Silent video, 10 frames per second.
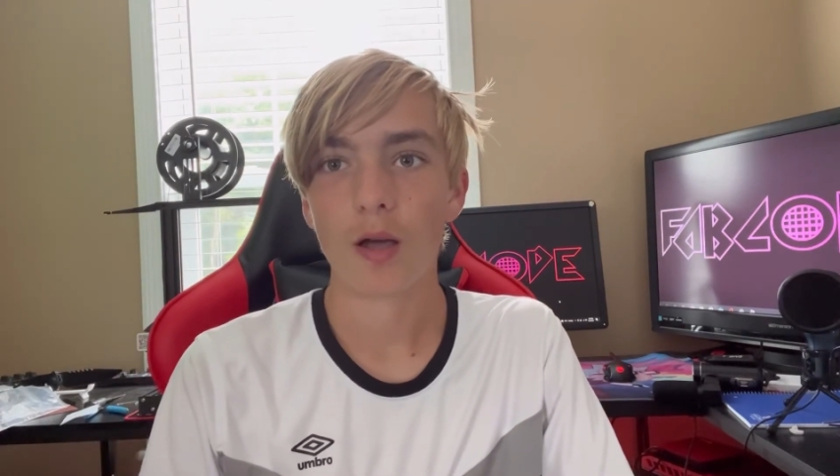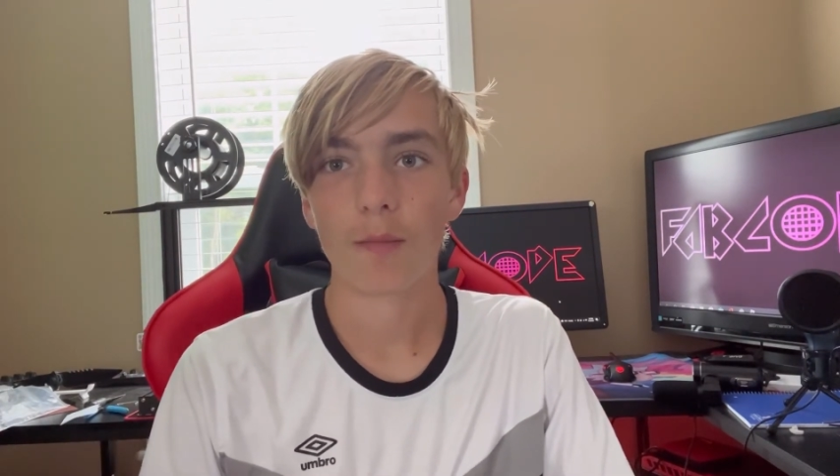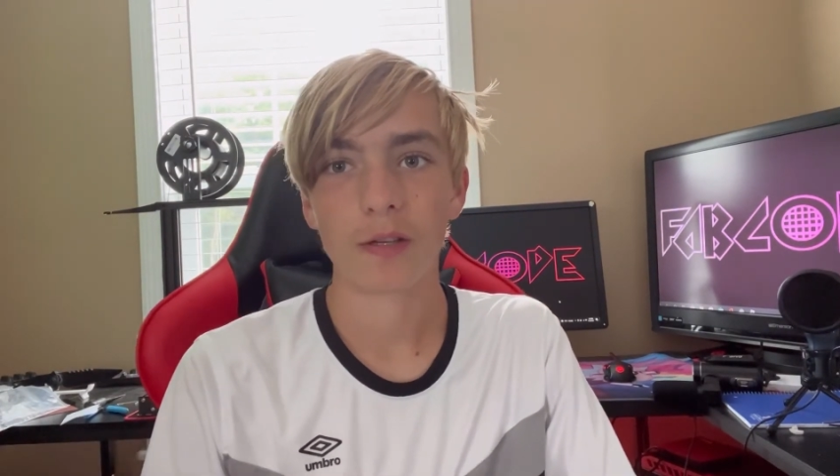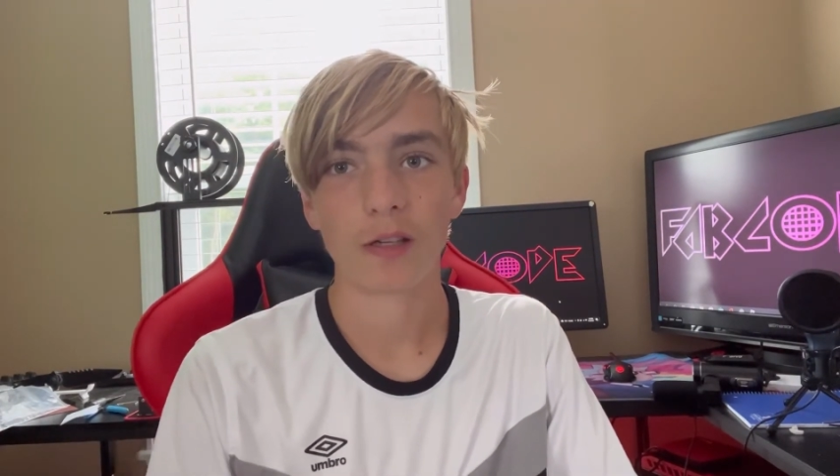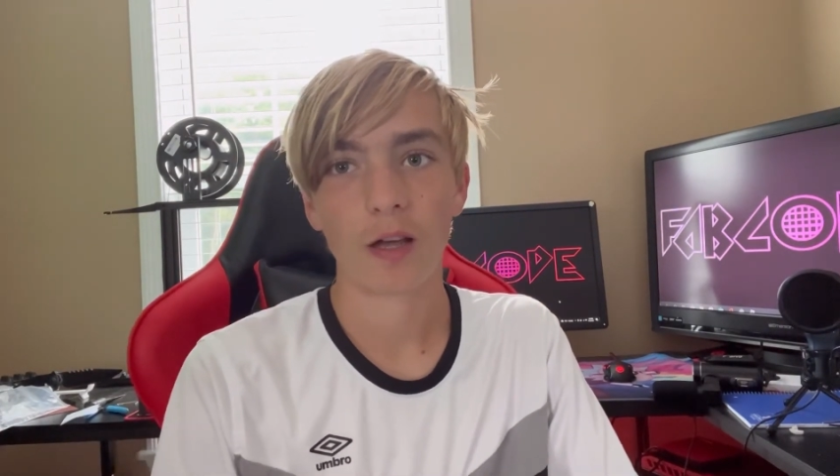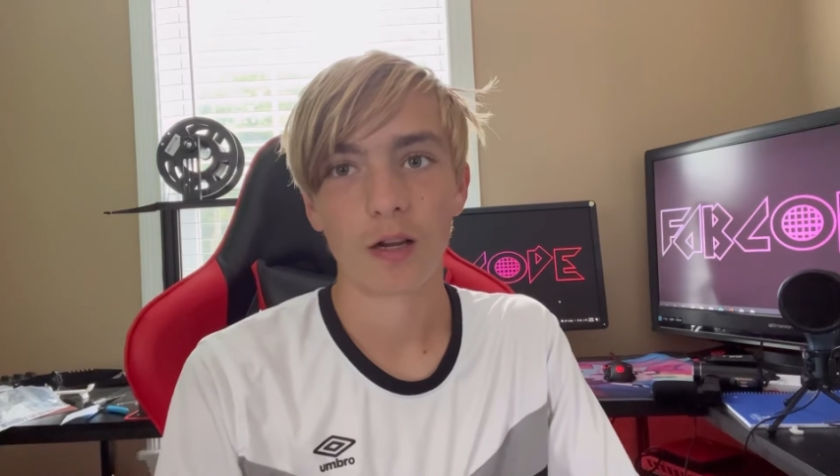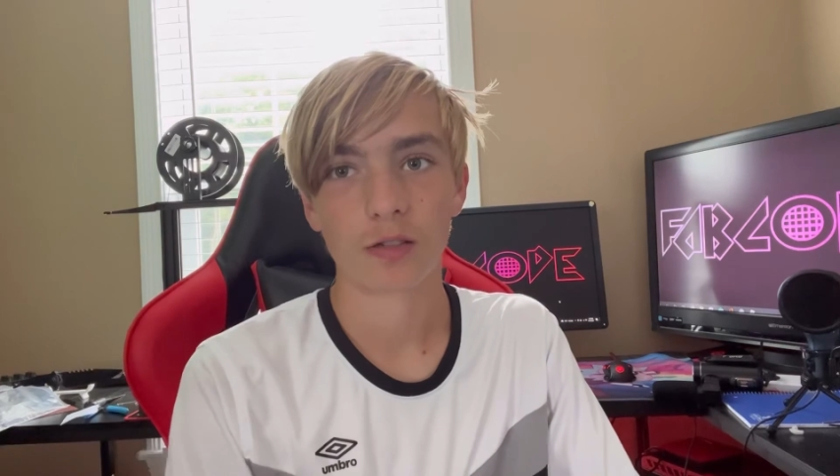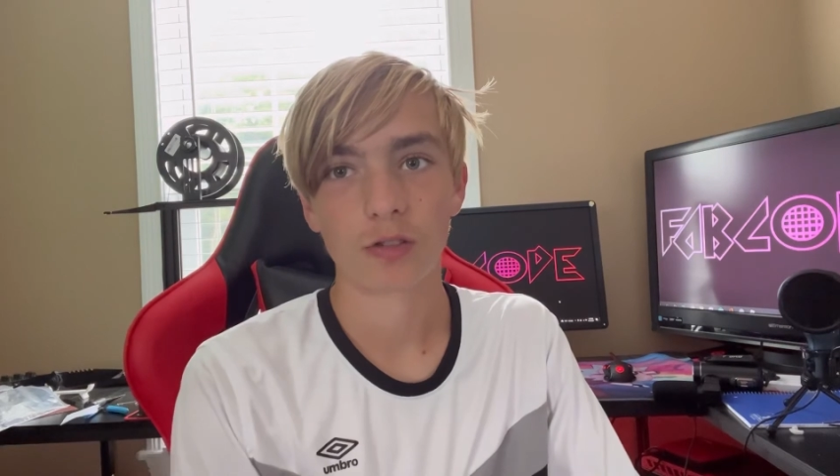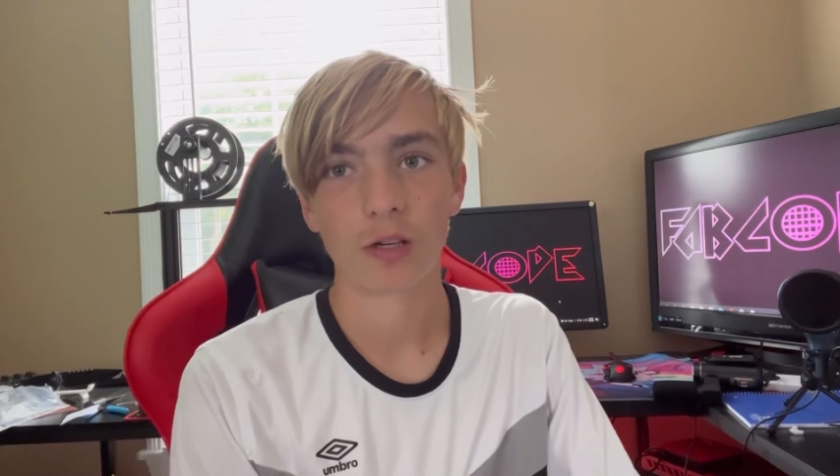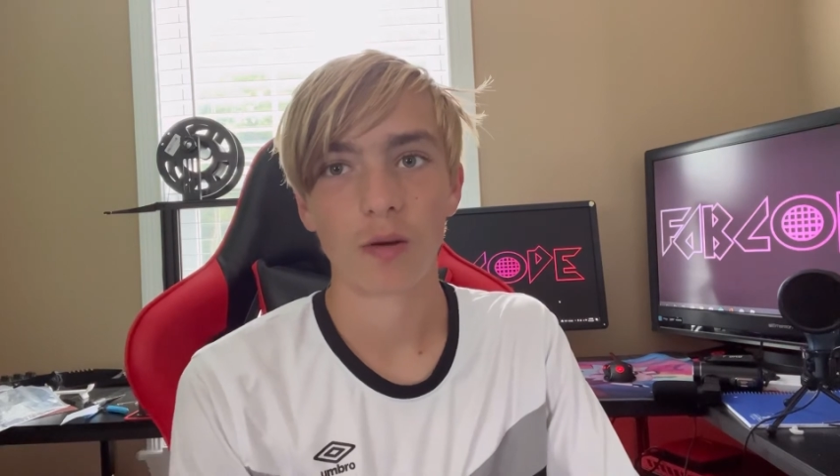but you gotta
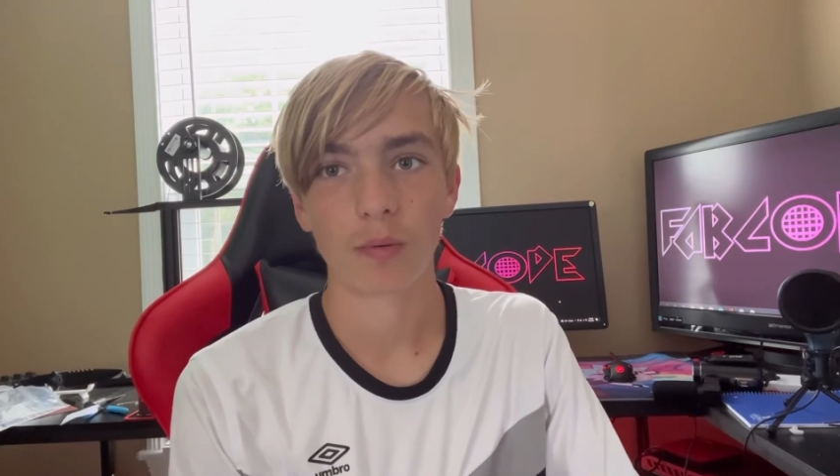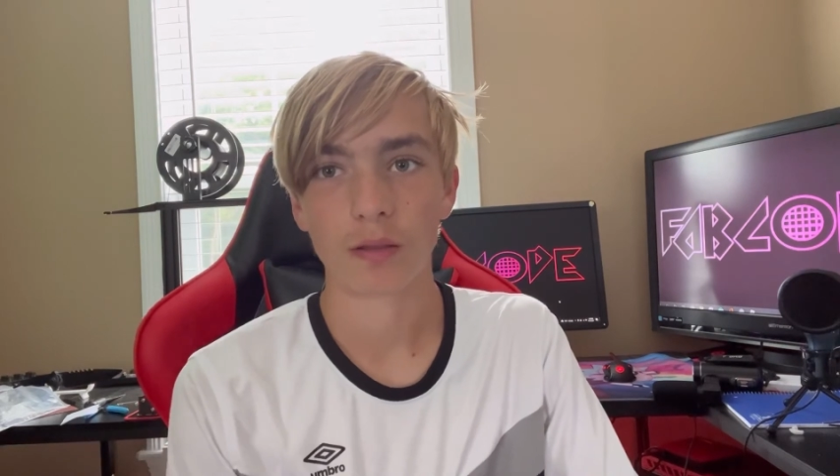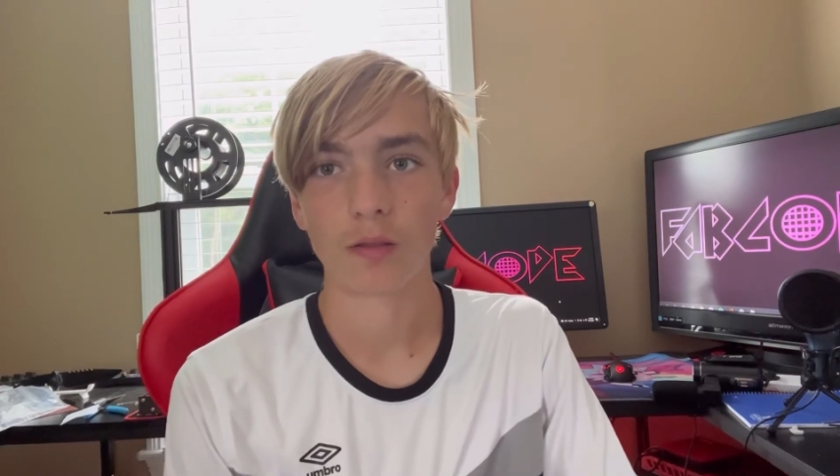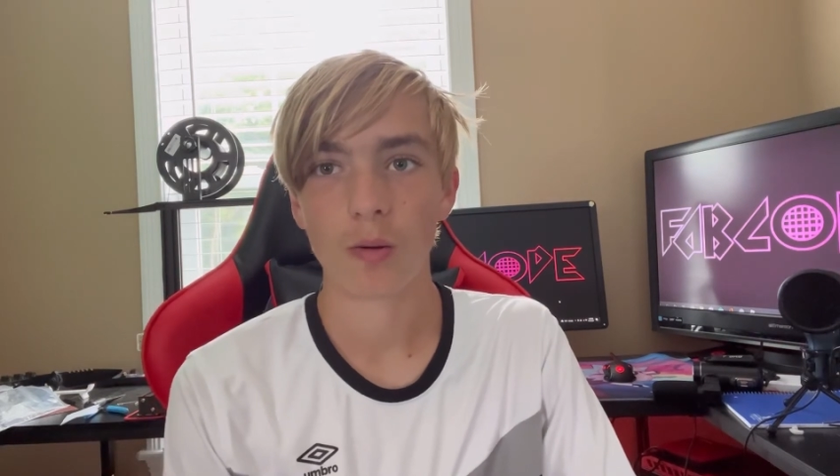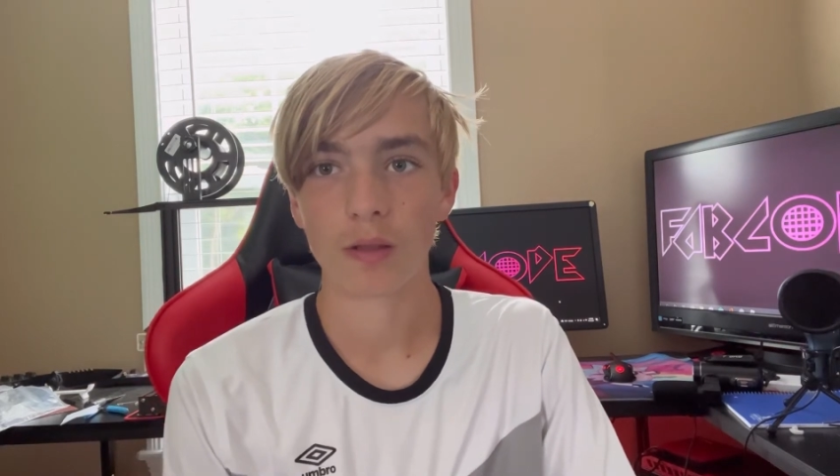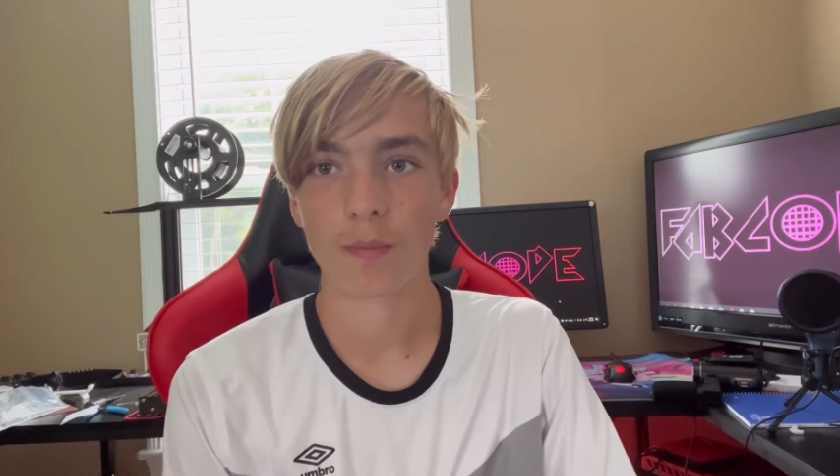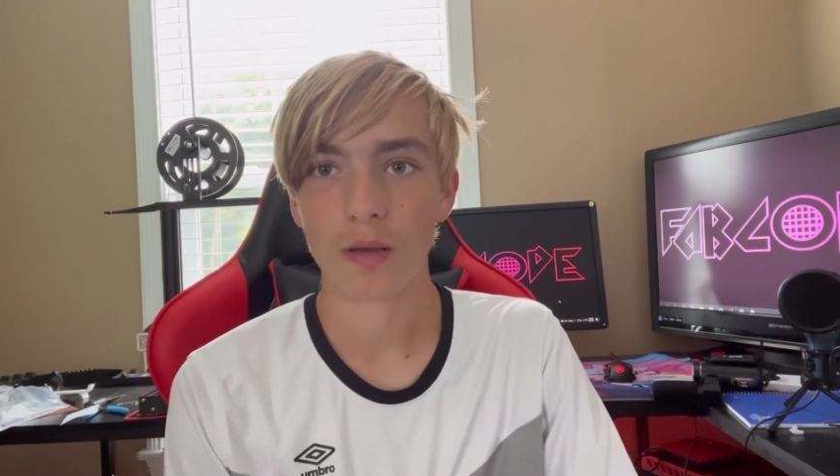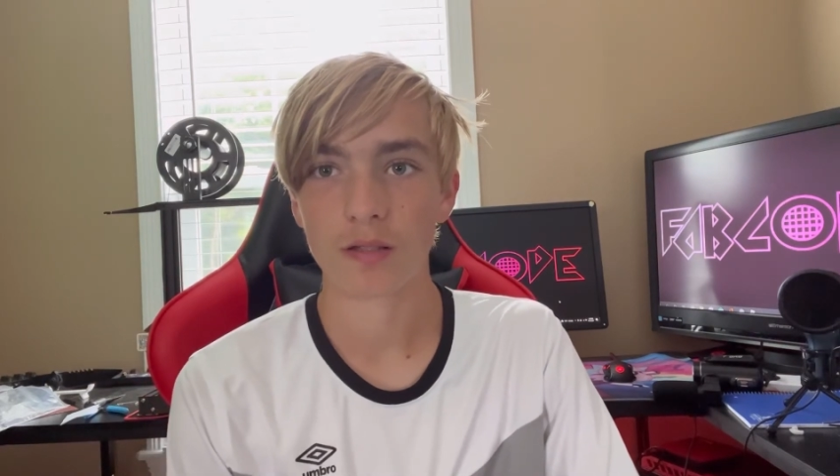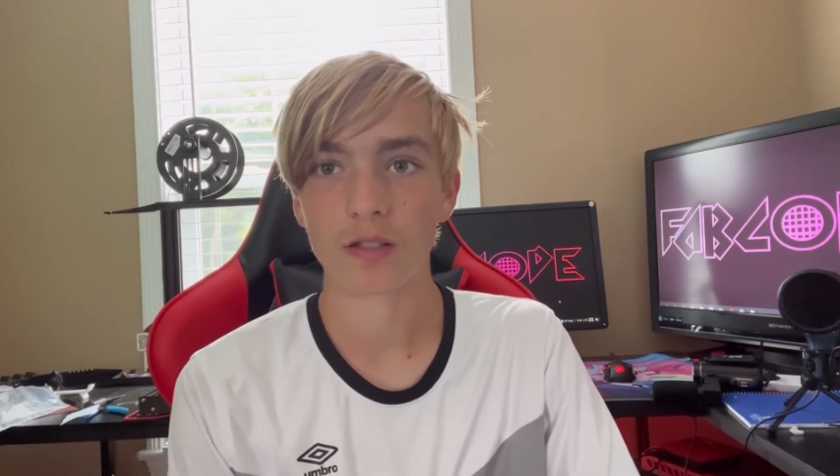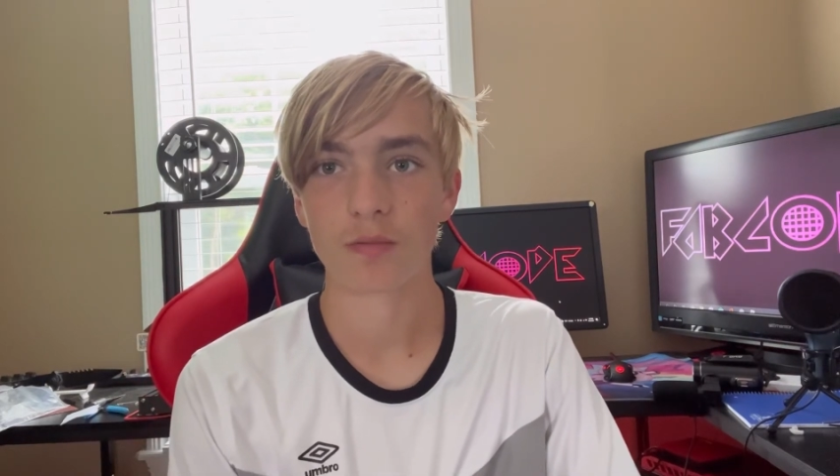start out with knowing the basics